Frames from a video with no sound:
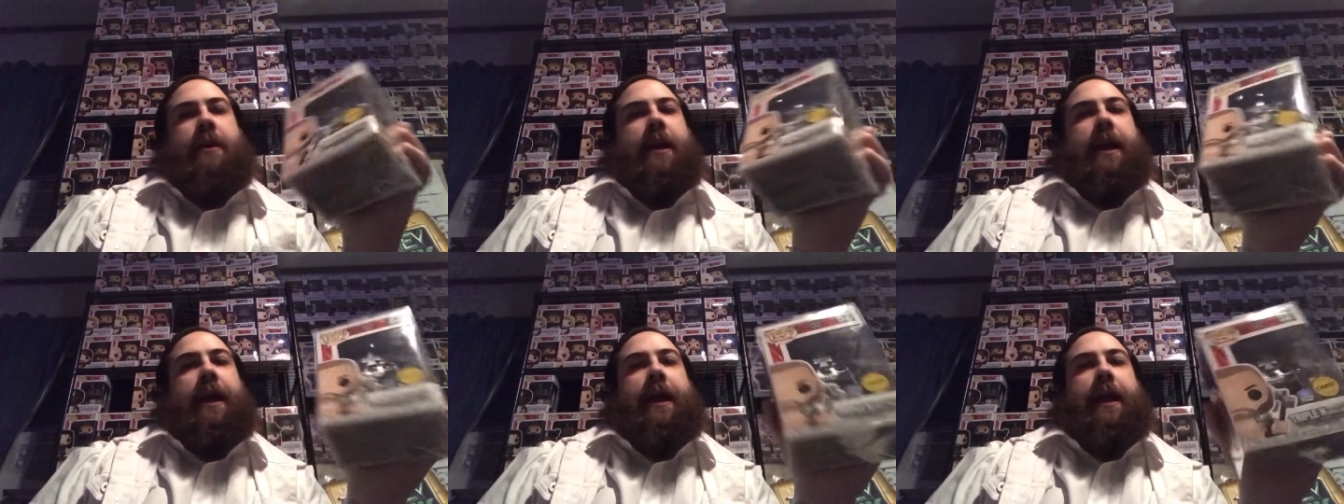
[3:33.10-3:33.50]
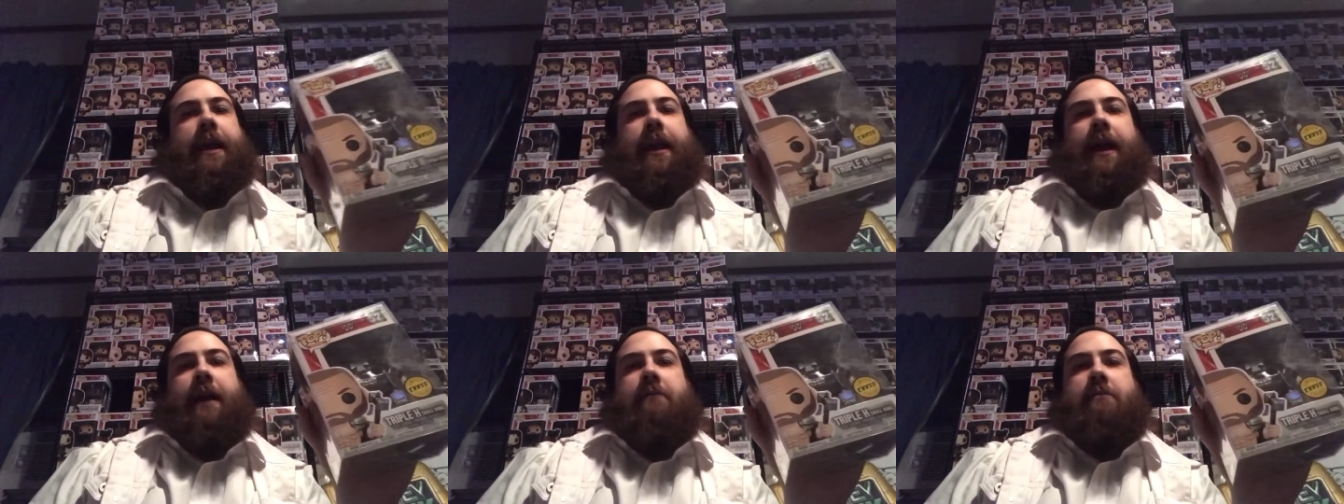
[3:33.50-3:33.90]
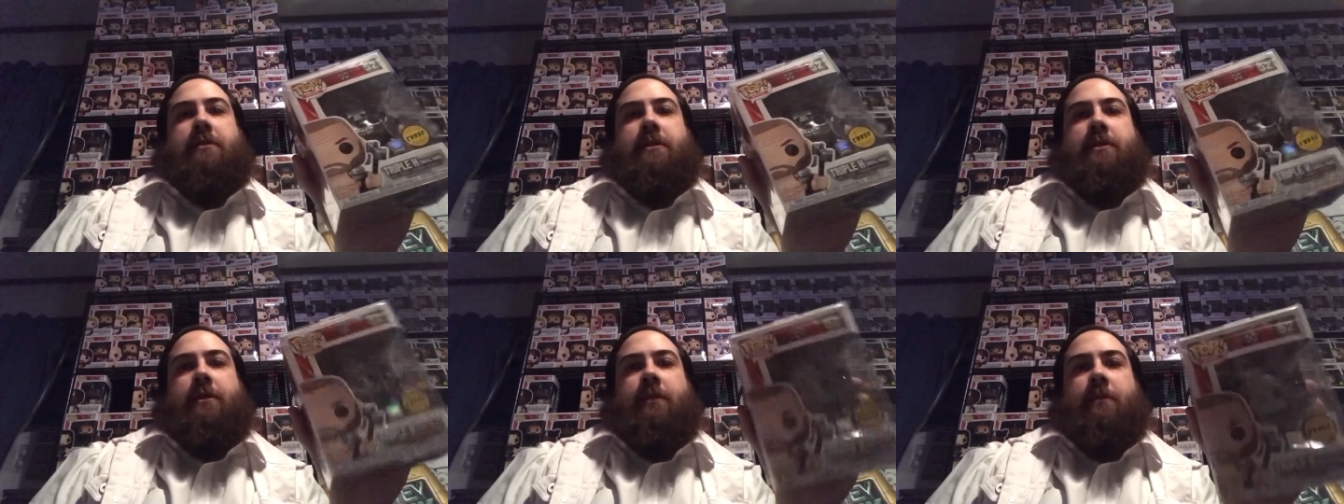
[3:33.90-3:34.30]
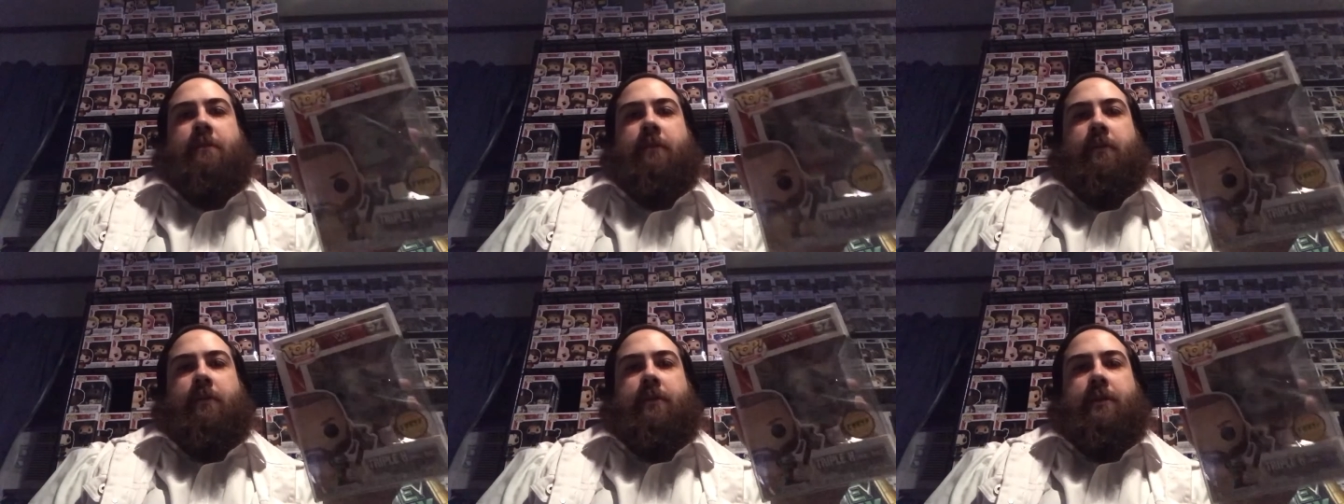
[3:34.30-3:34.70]
And I was
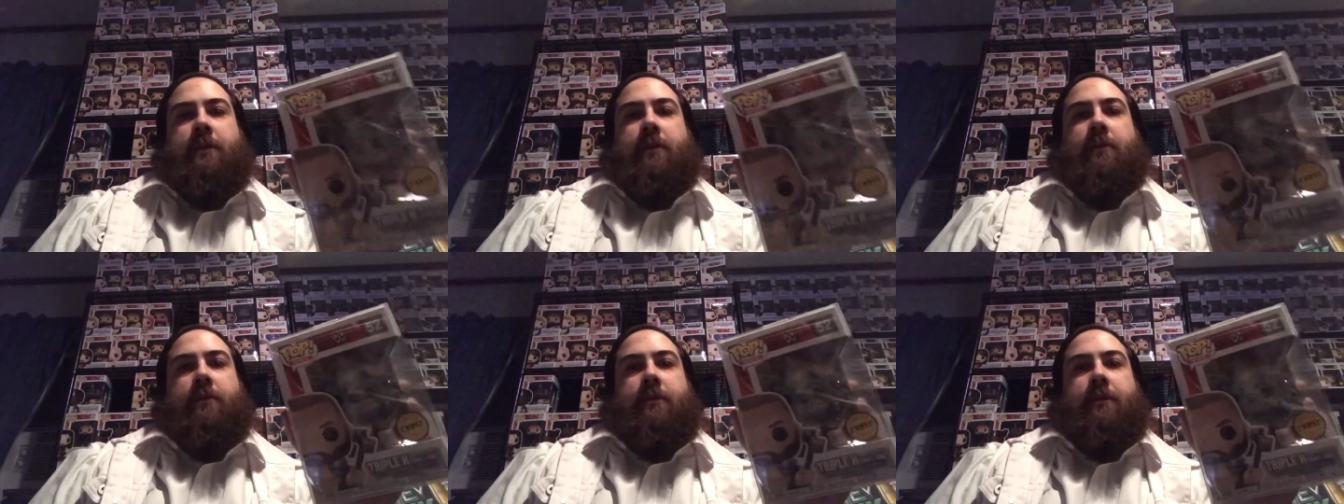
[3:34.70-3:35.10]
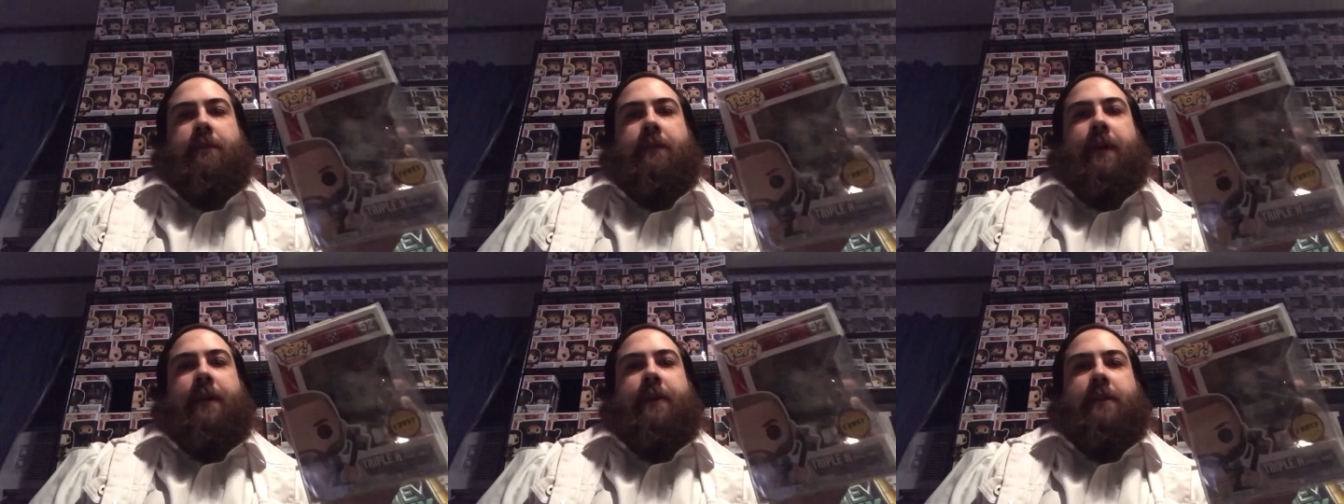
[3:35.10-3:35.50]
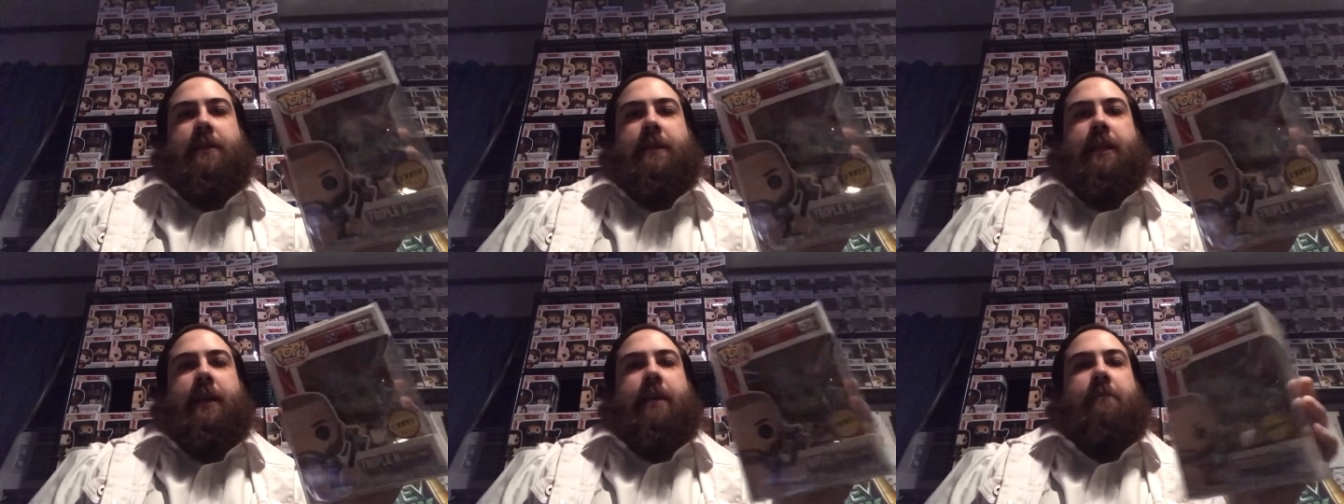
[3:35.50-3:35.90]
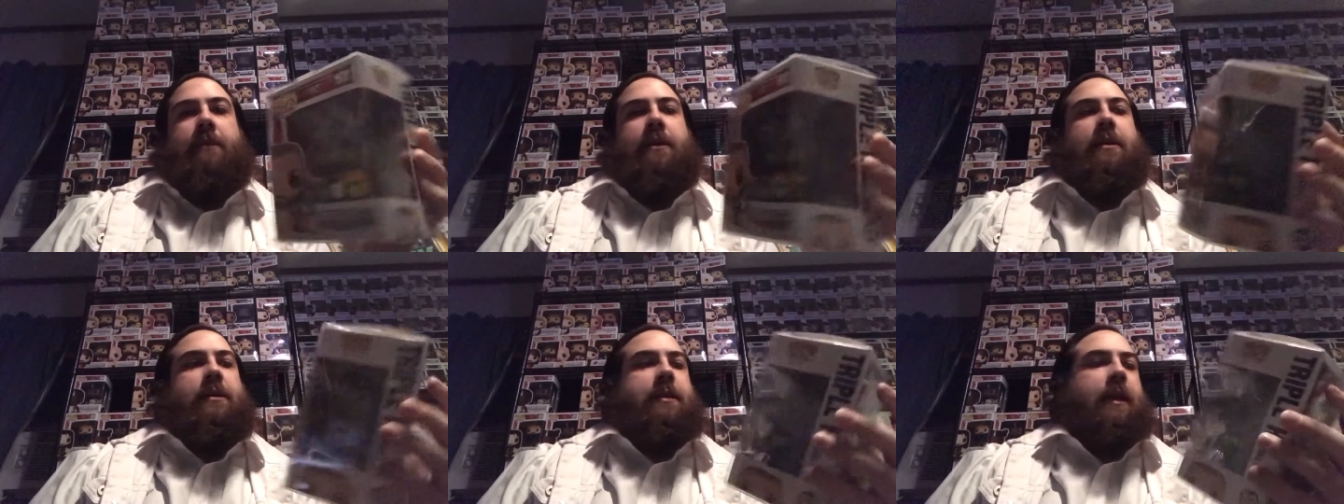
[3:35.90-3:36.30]
super stoked to find this thing
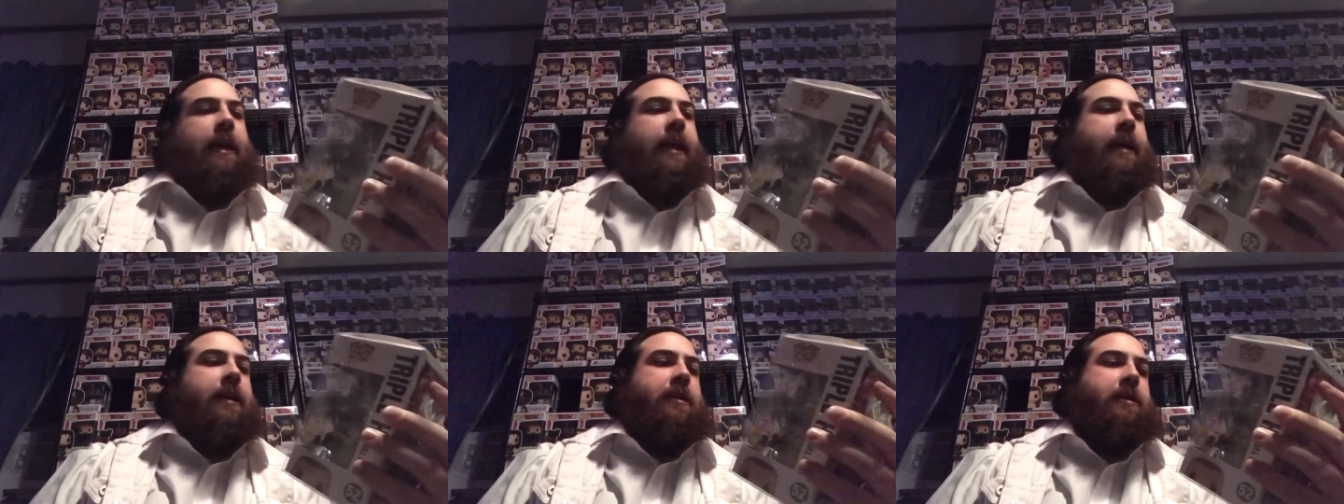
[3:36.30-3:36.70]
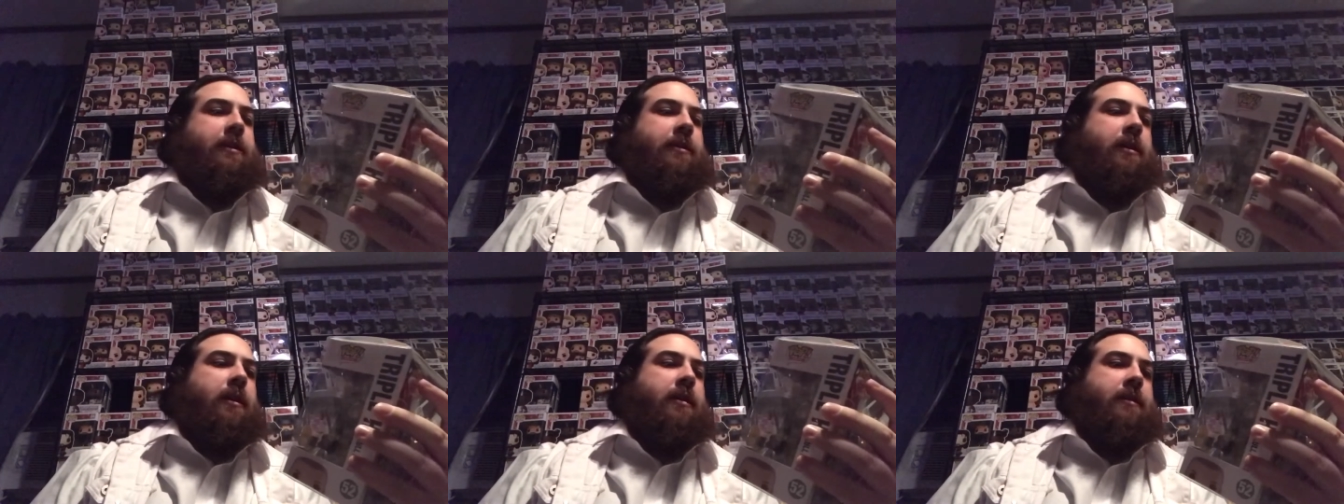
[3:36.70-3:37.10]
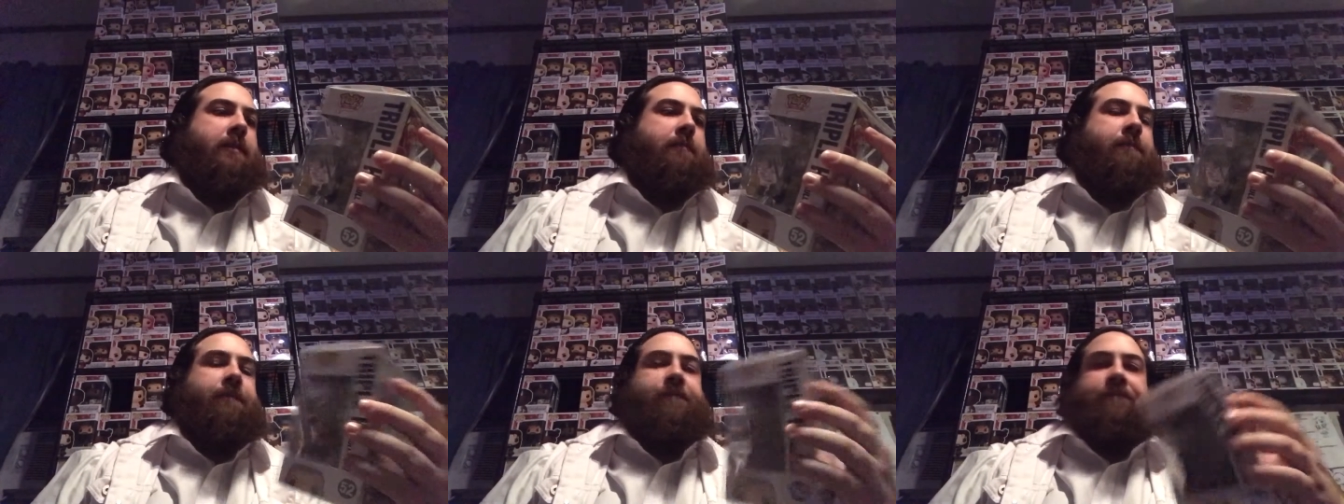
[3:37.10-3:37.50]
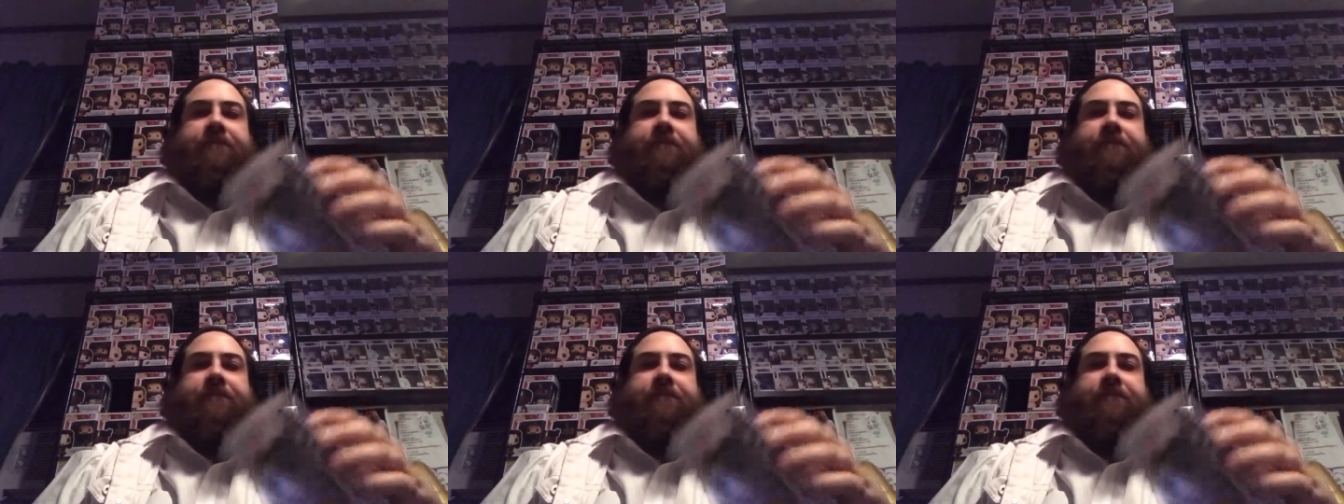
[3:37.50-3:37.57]
because it is just awesome.